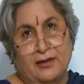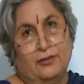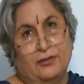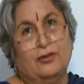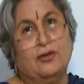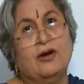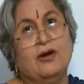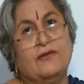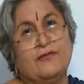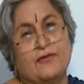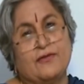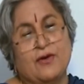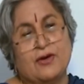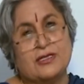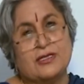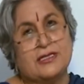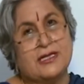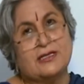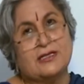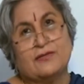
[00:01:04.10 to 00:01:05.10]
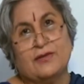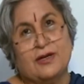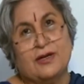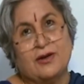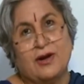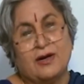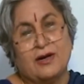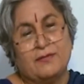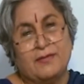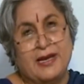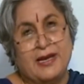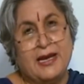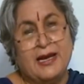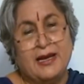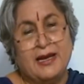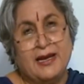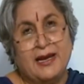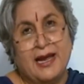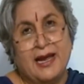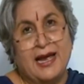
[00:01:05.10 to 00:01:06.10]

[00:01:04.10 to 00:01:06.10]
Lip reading: Though of course this will not be